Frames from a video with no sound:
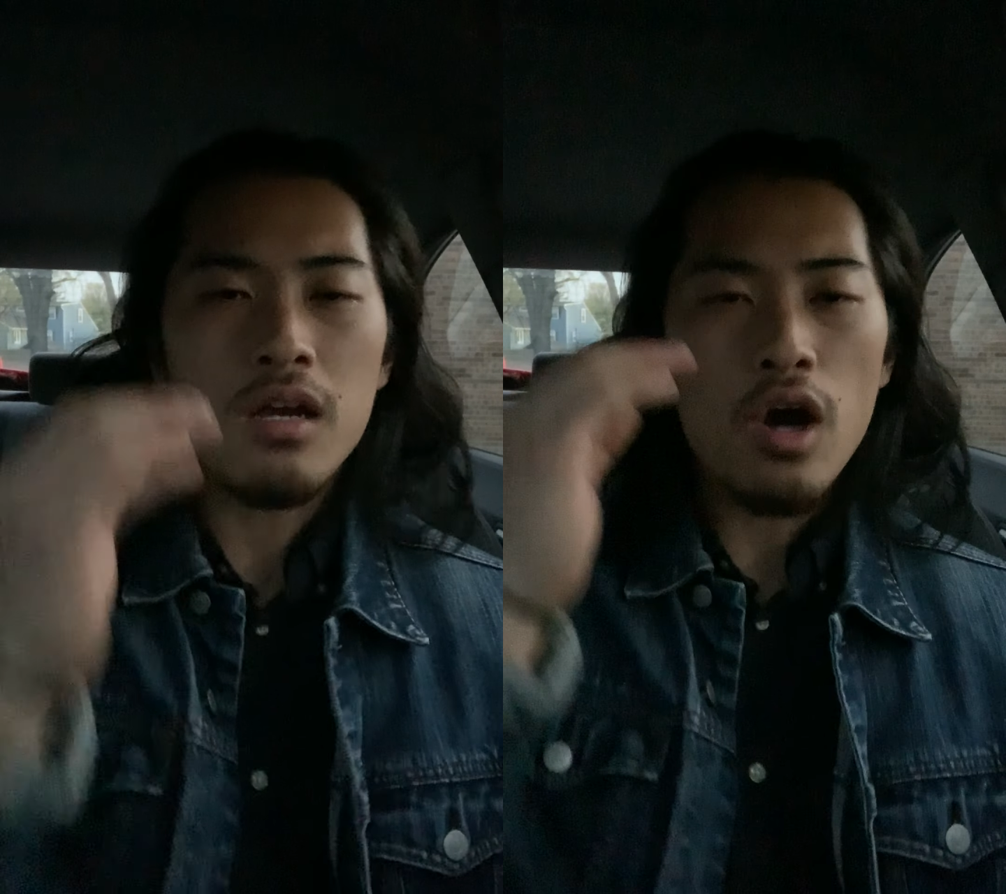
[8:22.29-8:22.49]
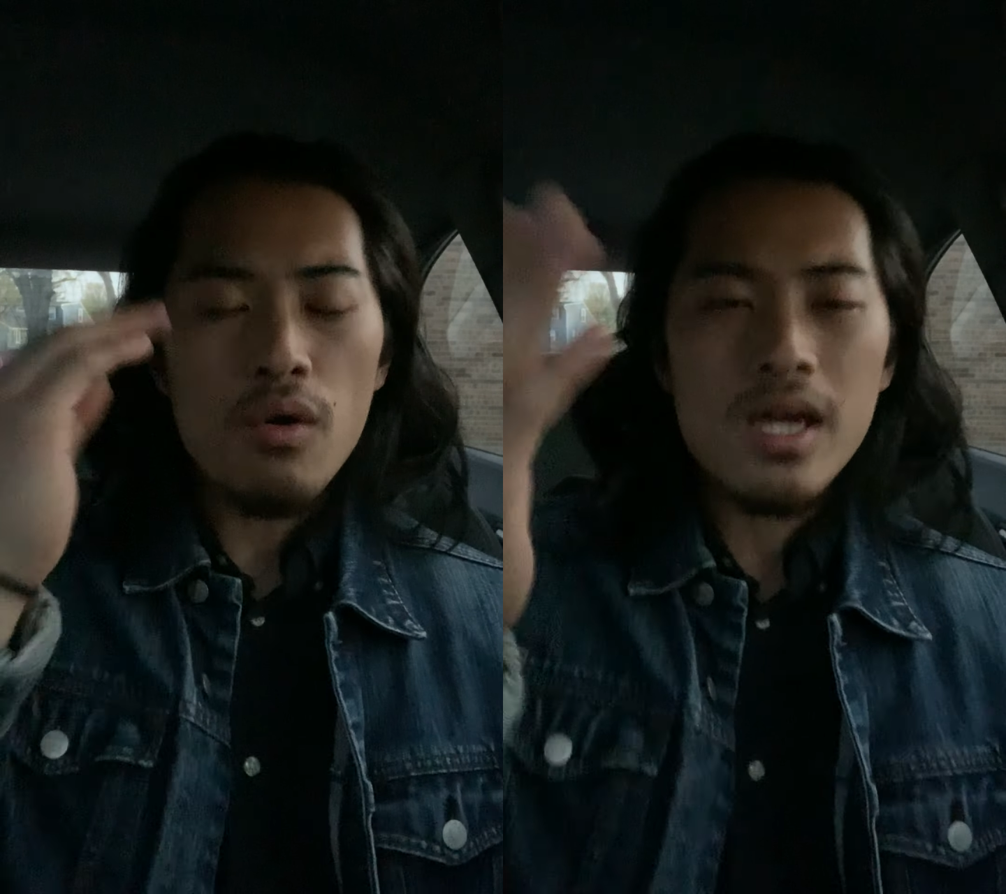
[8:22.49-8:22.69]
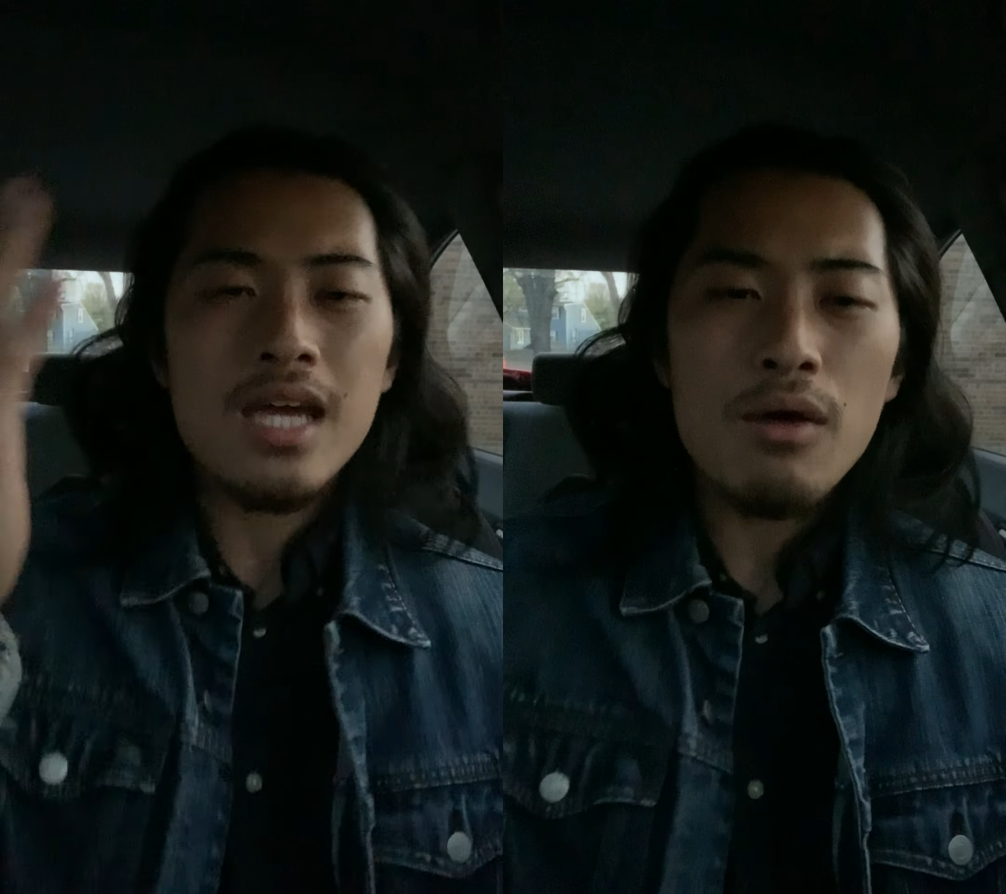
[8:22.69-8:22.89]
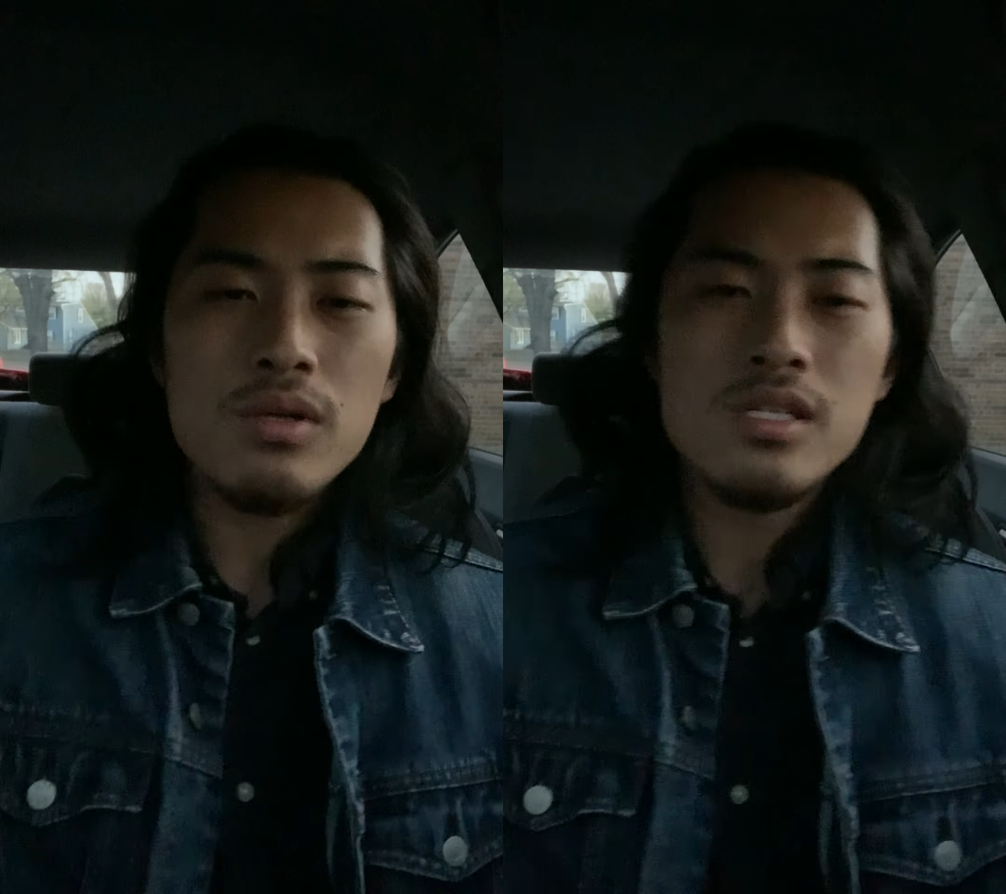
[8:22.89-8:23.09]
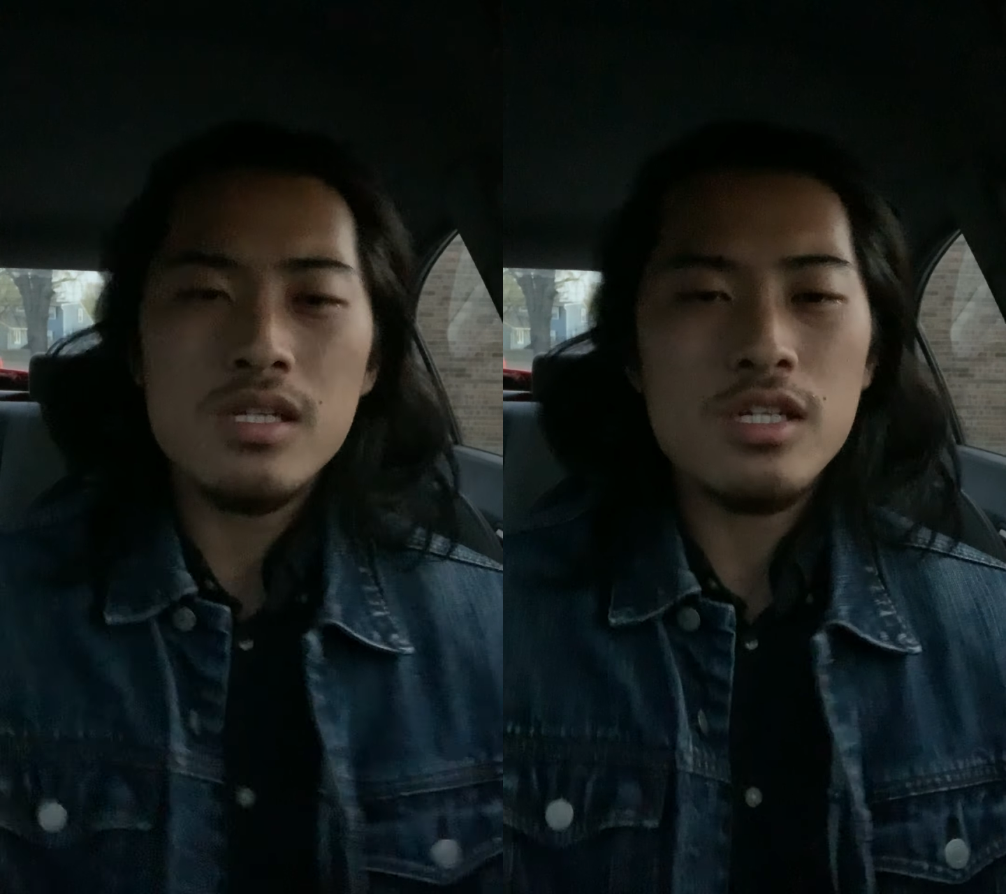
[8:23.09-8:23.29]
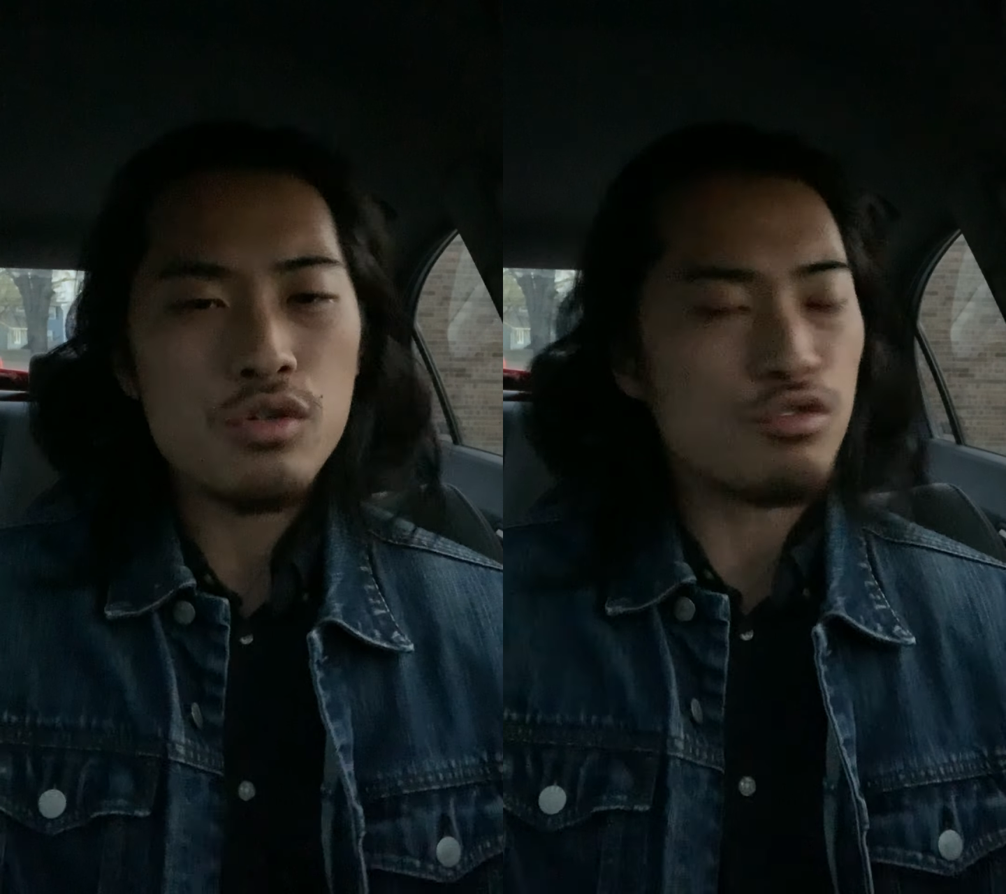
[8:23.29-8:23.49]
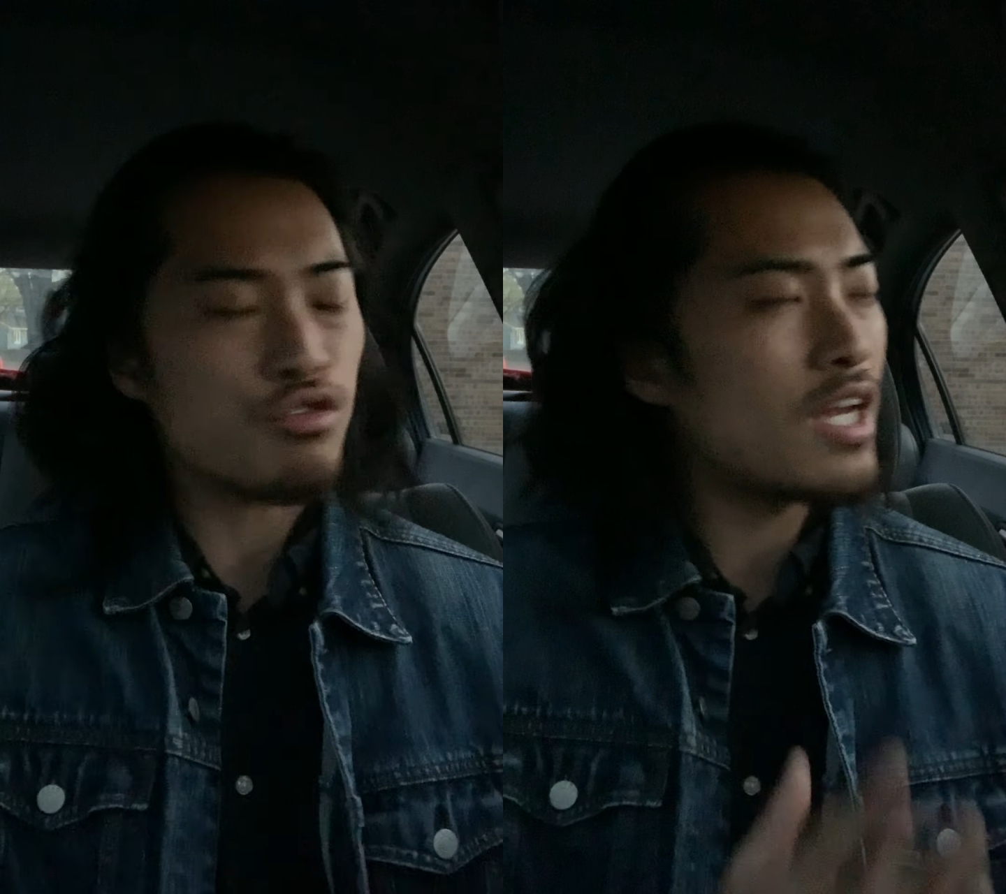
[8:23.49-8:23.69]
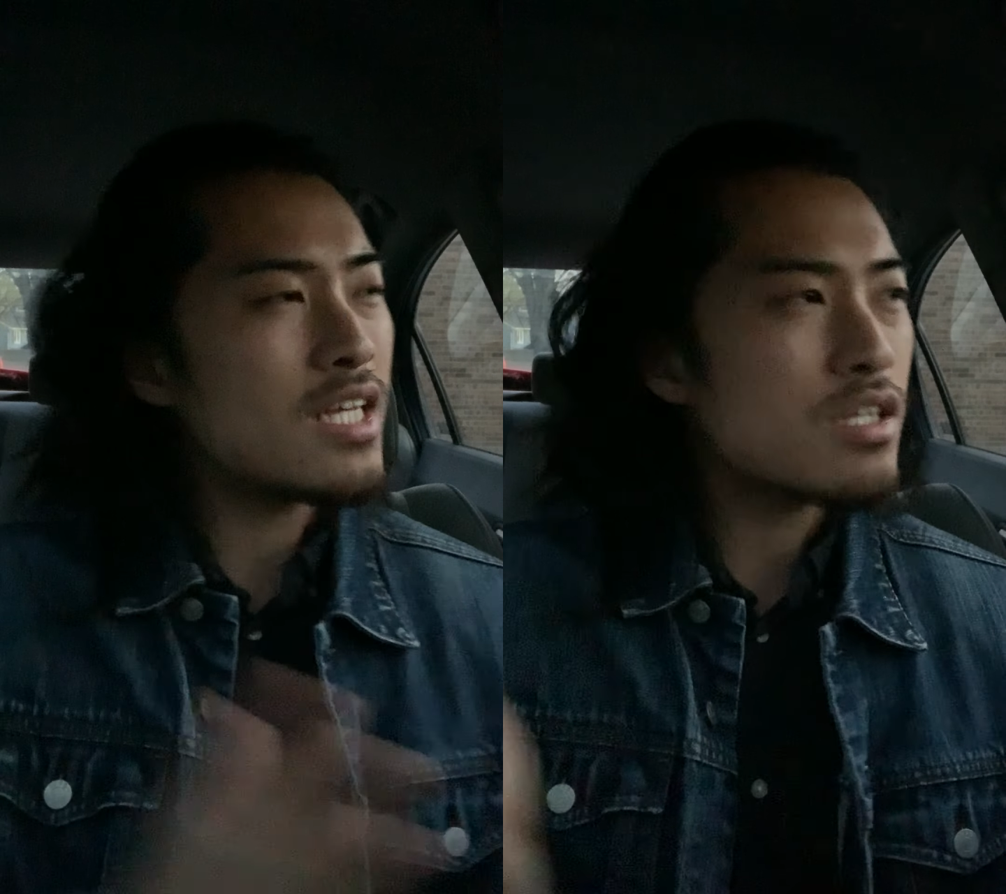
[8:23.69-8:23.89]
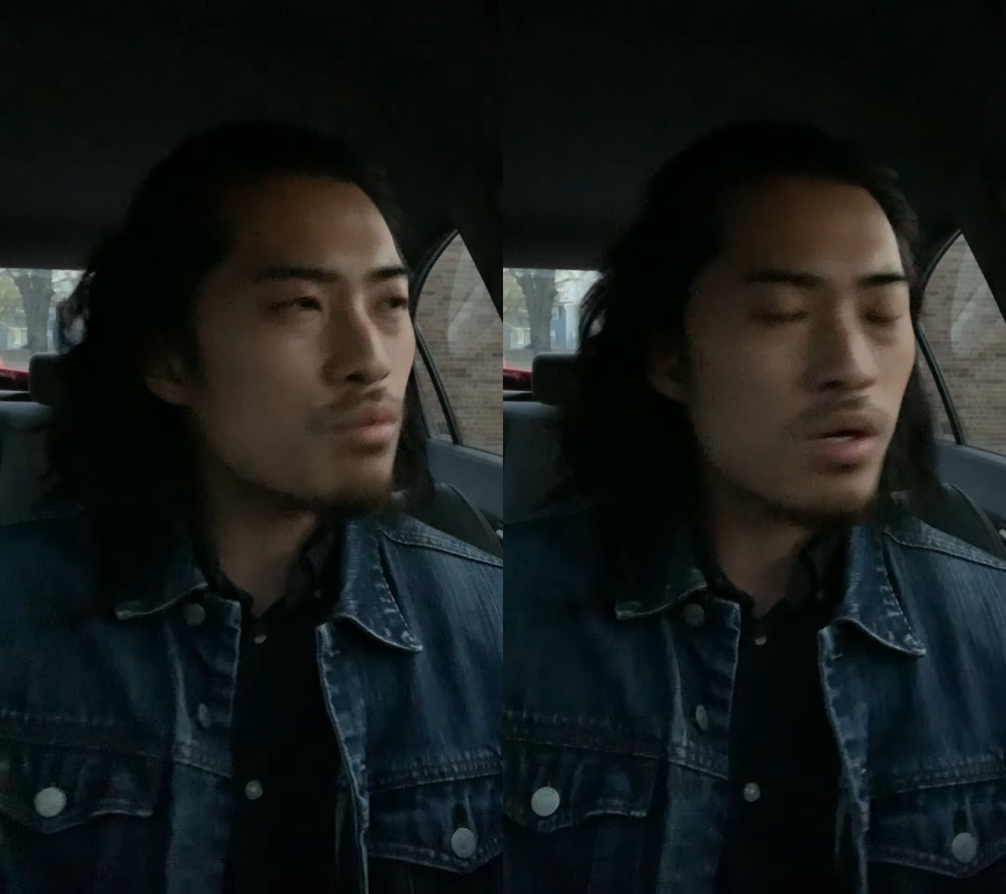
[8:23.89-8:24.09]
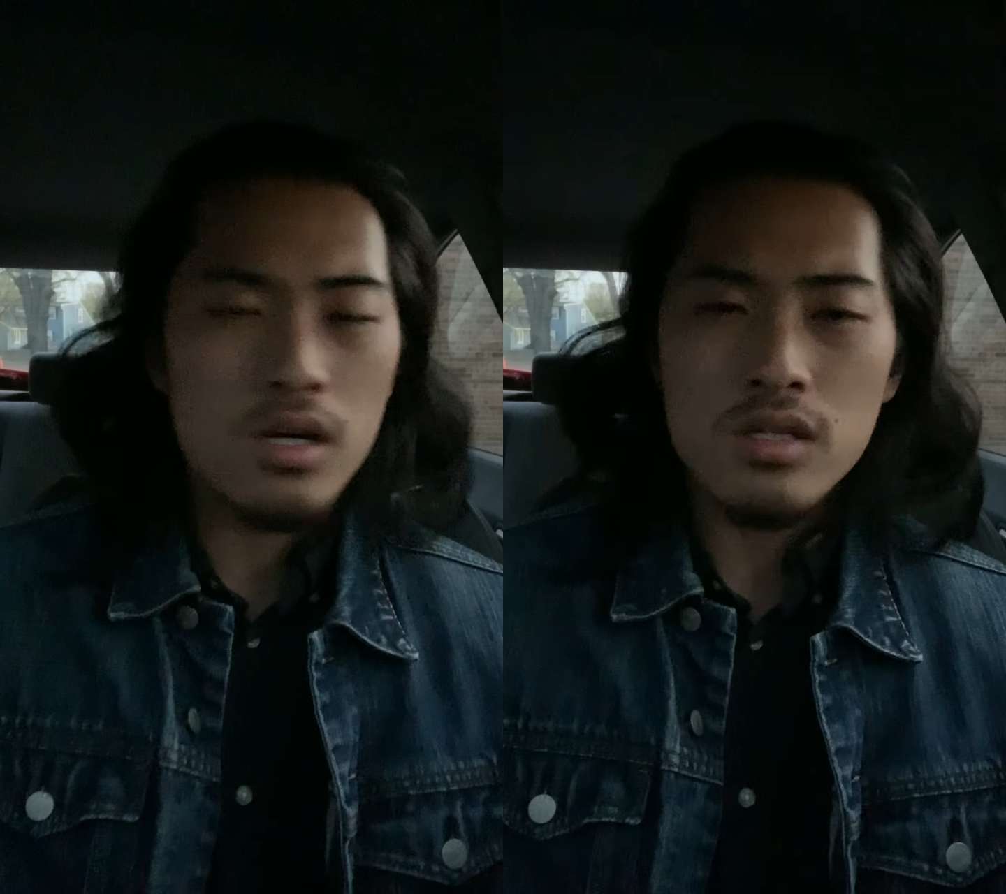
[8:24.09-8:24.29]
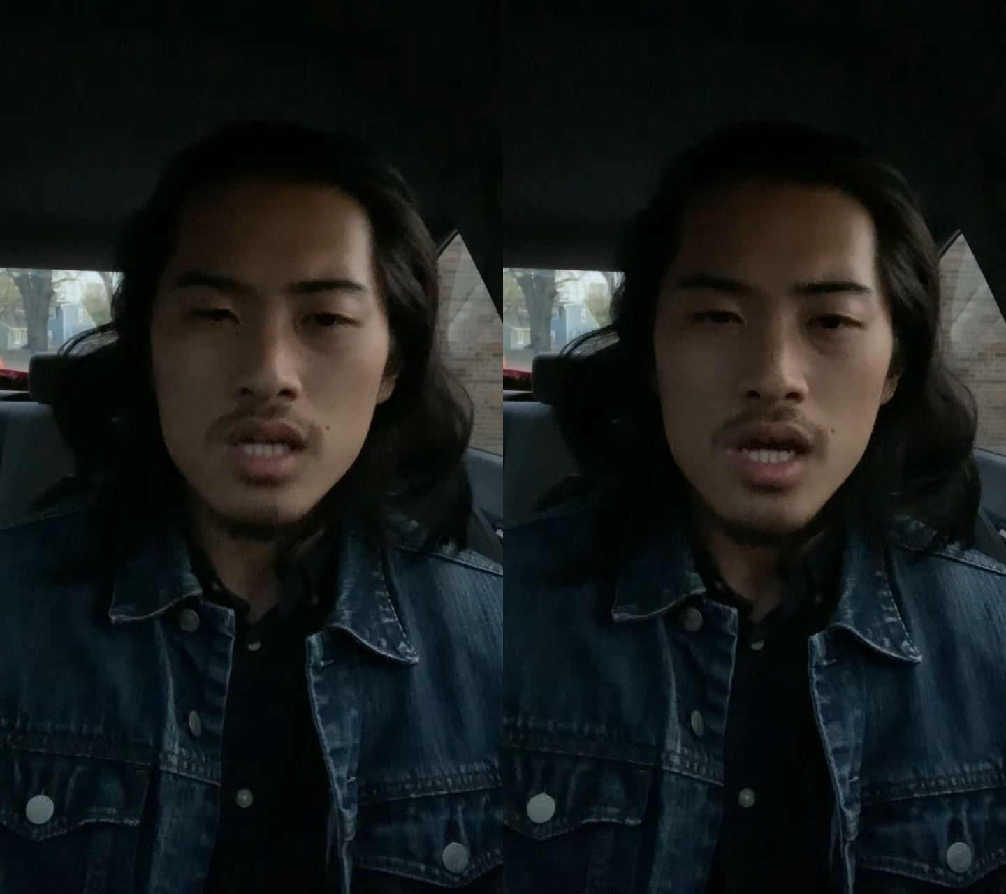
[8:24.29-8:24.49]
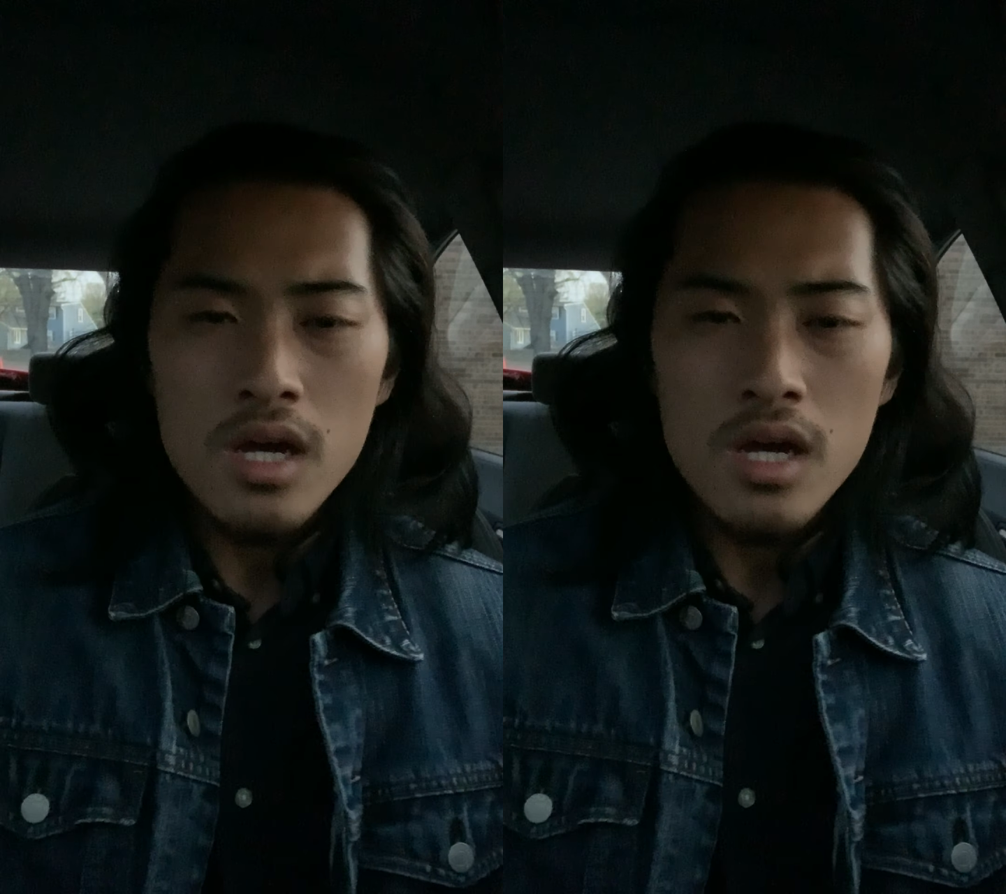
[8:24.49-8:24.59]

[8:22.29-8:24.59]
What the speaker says: going out into this crazy world